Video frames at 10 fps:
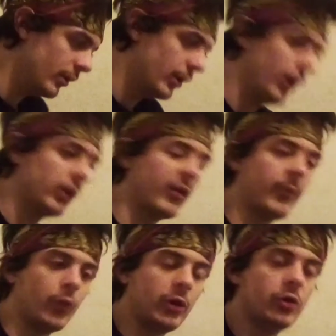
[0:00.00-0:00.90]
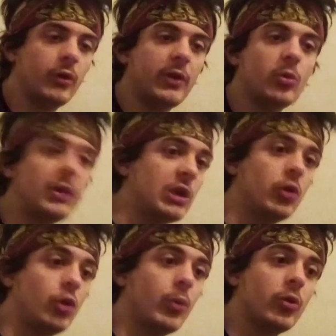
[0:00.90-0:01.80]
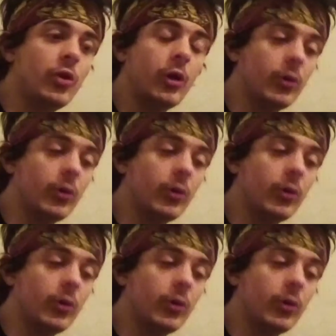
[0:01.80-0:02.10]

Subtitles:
Because I'm pretty sure that's what YouTubers do.